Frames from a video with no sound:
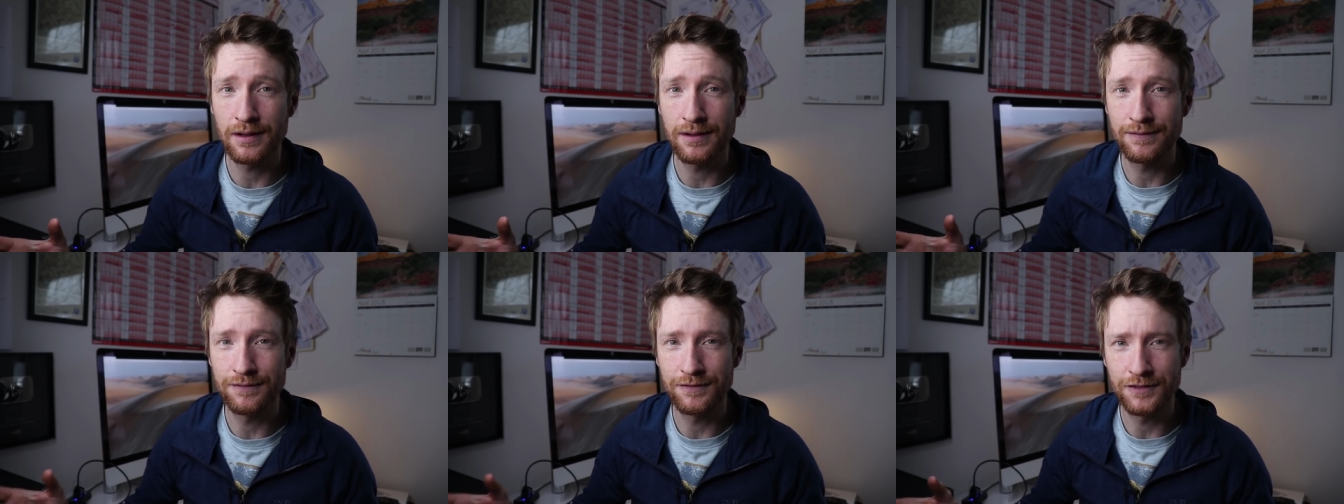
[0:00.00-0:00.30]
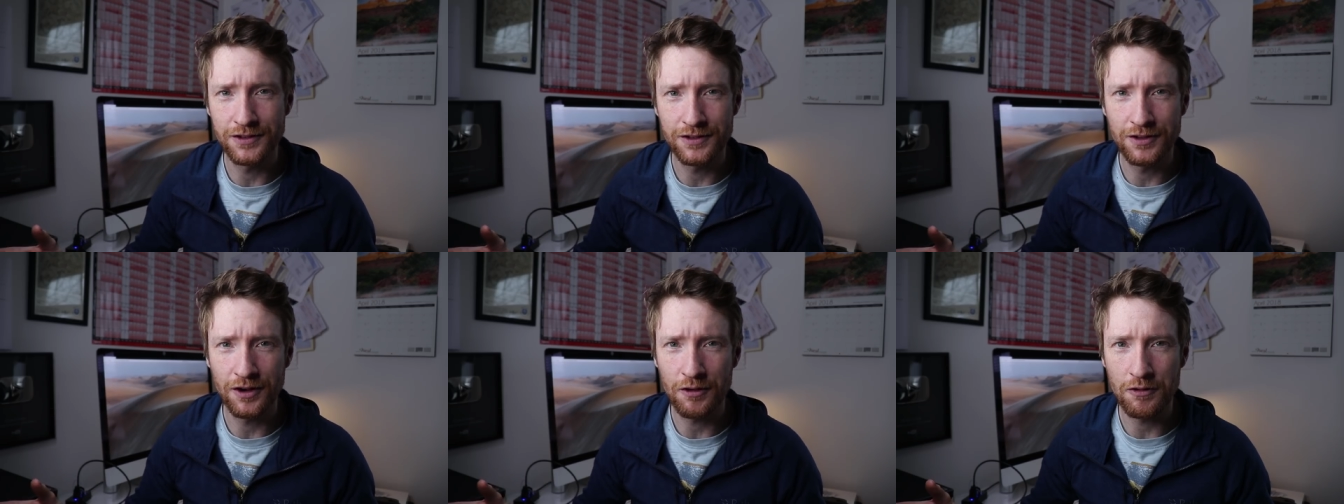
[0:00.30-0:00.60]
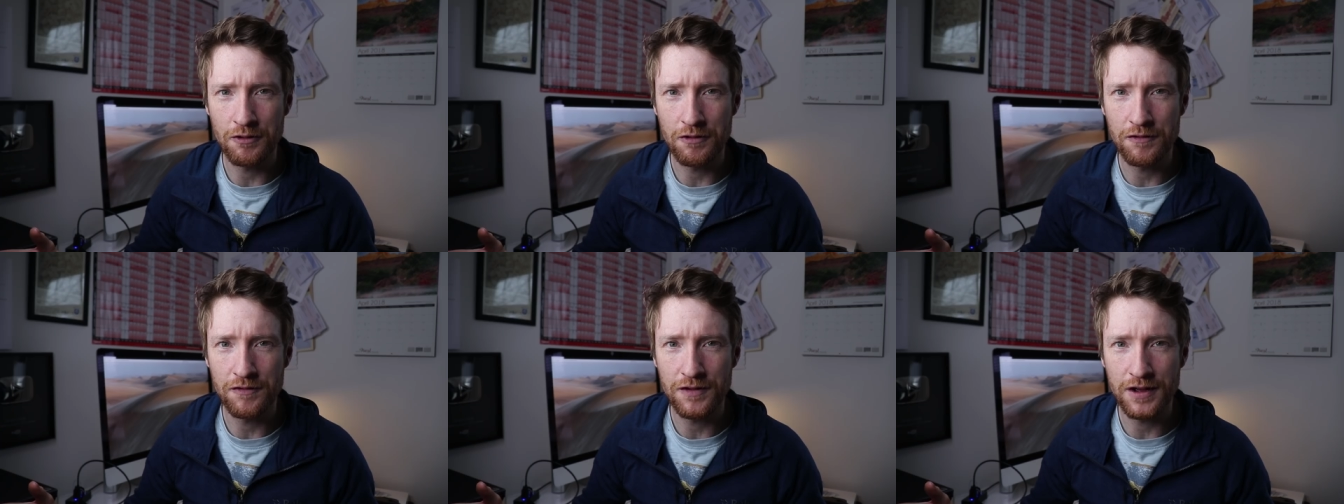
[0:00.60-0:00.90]
of
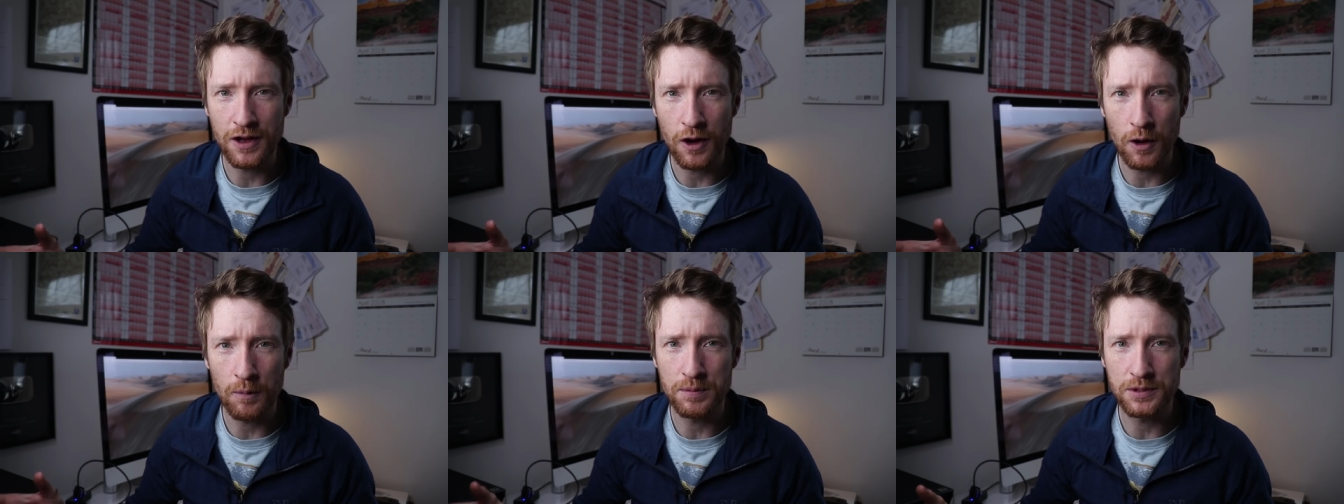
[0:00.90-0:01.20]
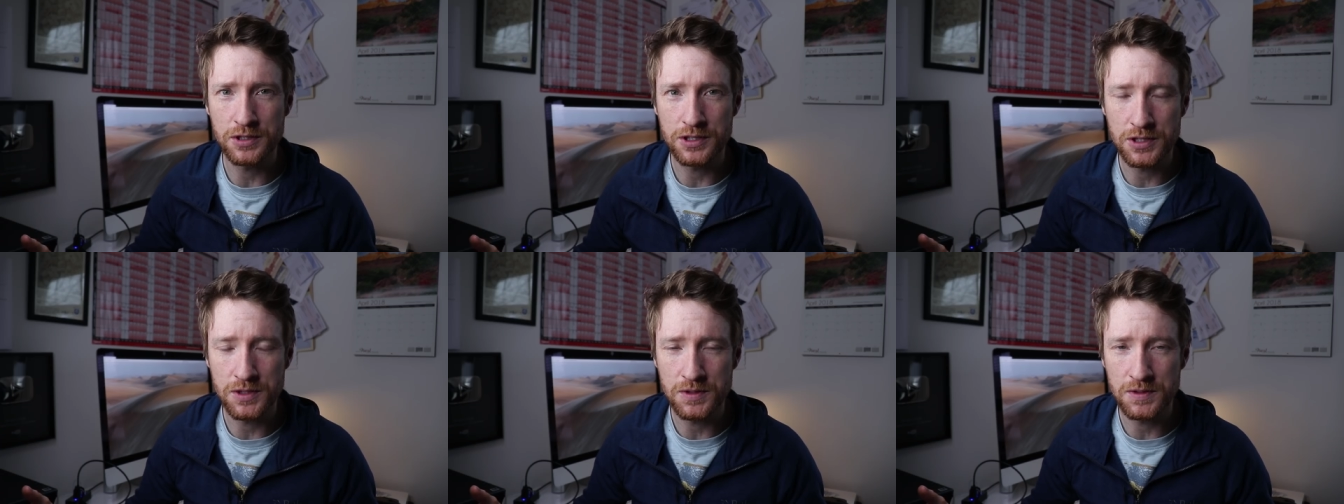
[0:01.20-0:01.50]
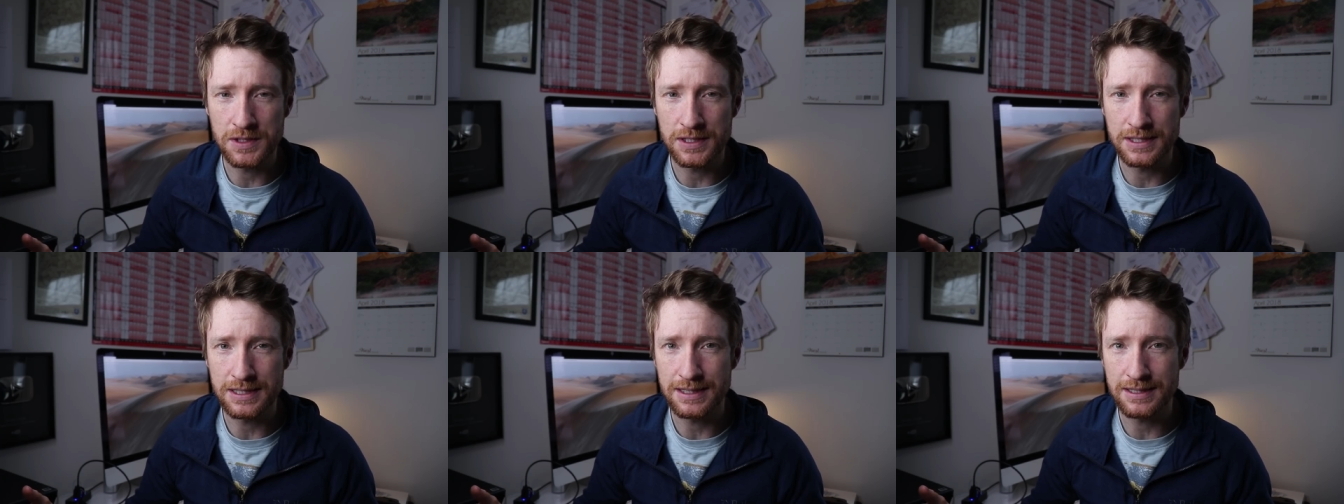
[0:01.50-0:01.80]
photography
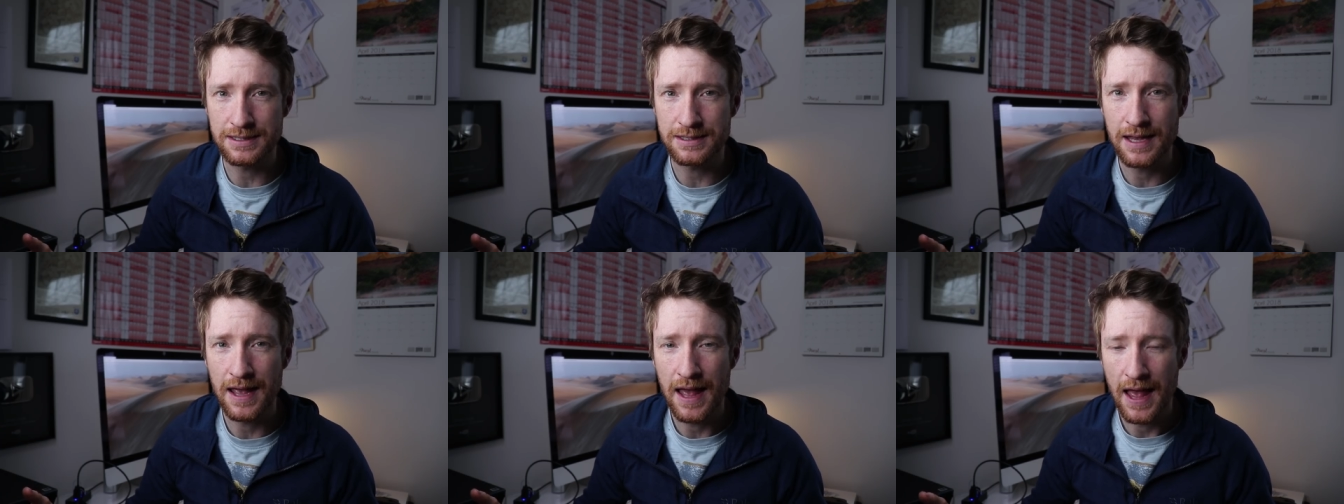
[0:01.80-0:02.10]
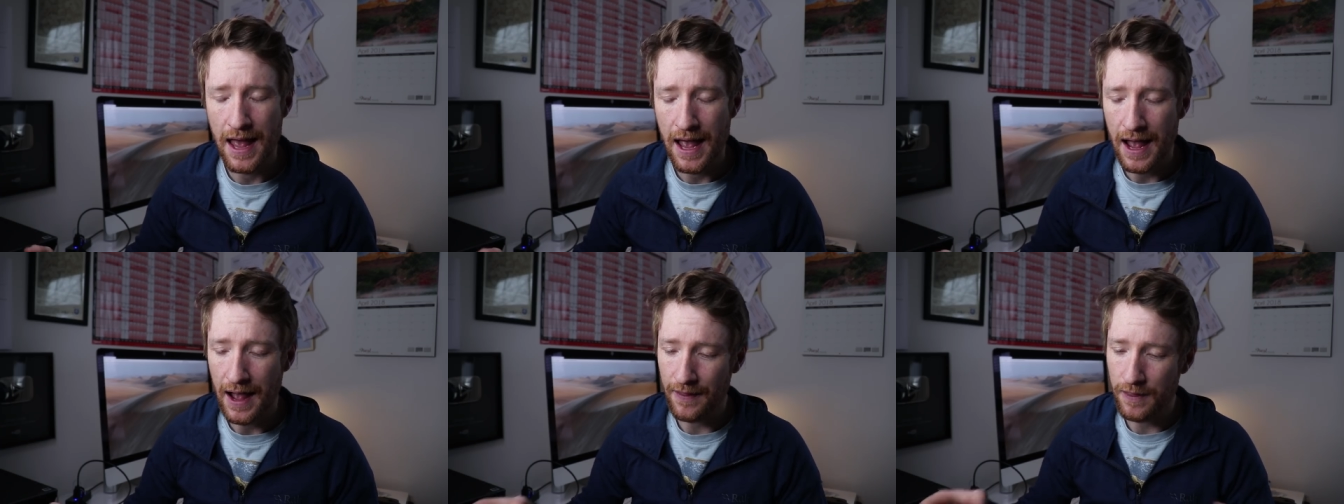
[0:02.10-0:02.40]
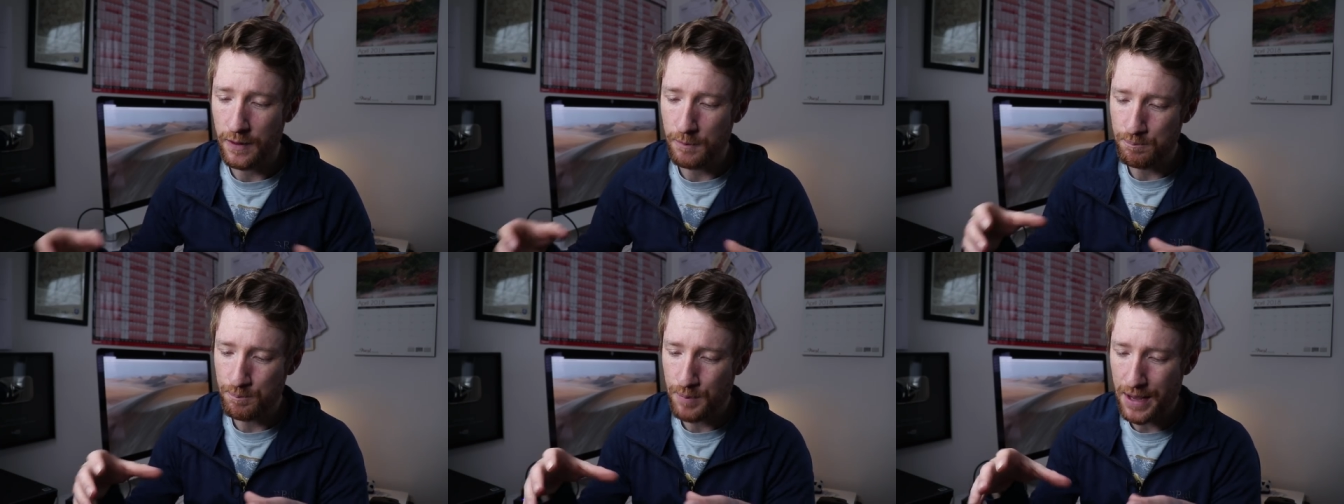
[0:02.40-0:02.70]
opportunities
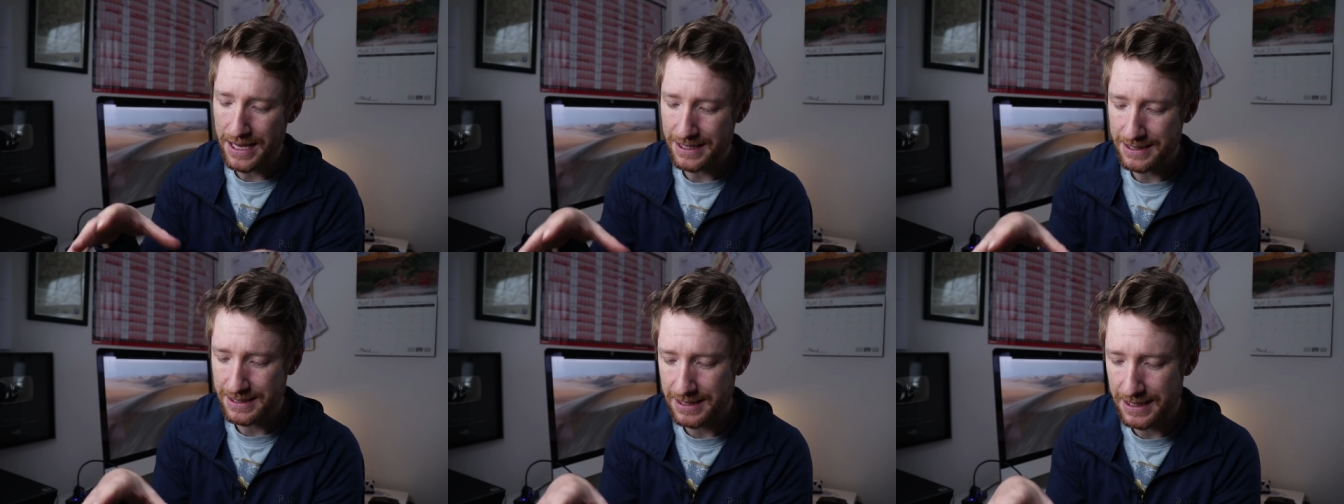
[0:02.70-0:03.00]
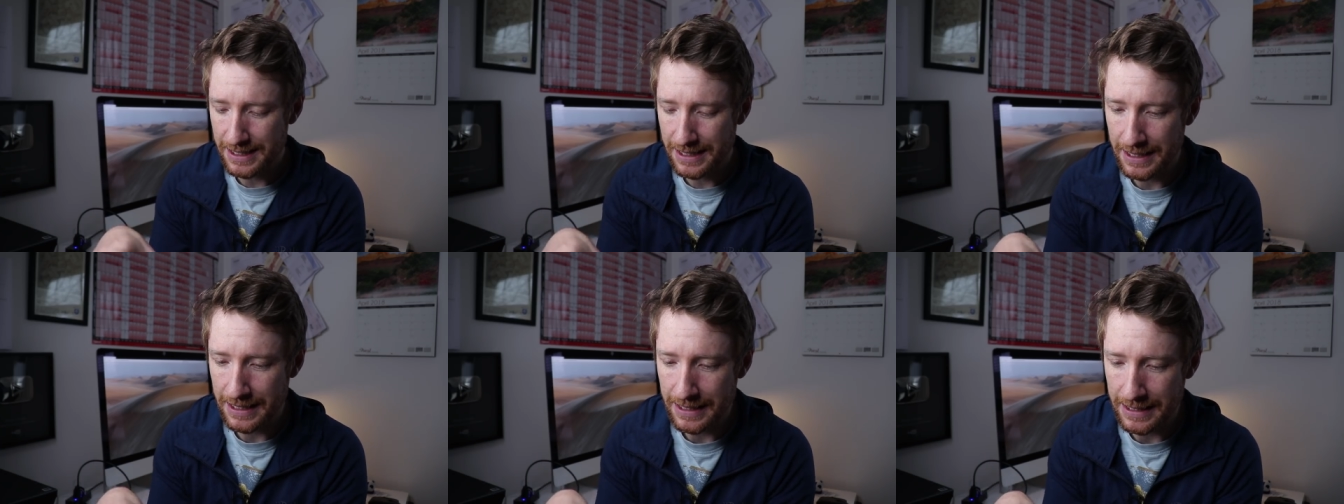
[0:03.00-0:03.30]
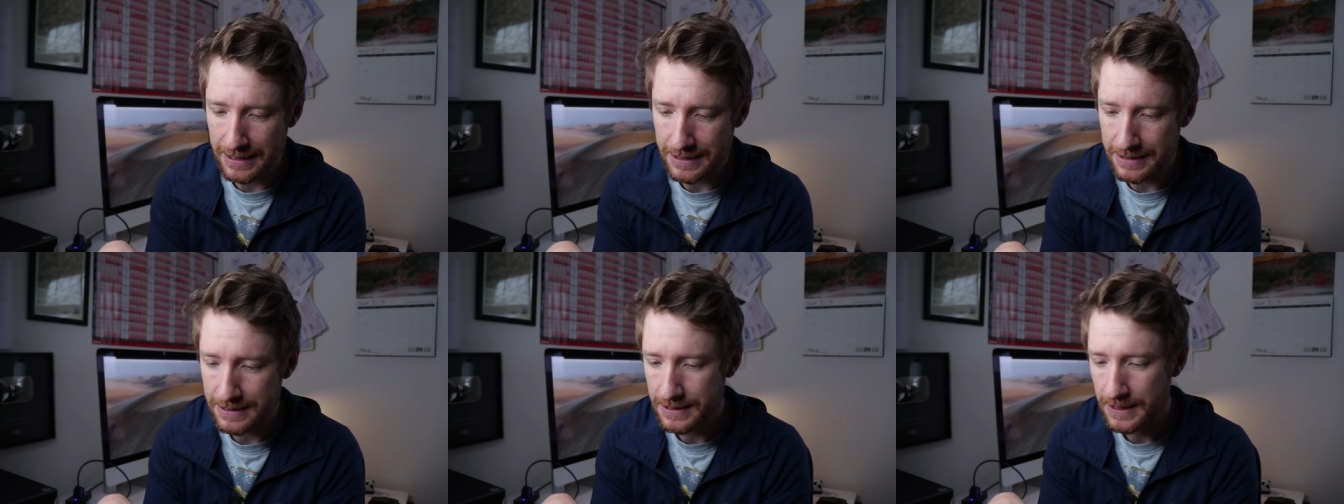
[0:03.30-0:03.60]
and the best thing
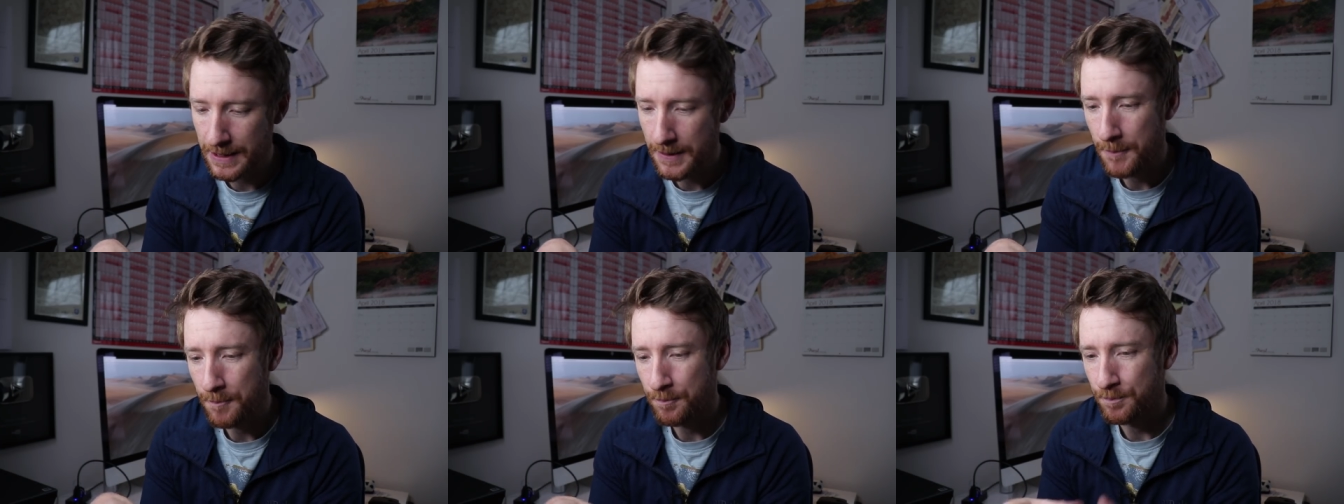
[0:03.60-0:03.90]
is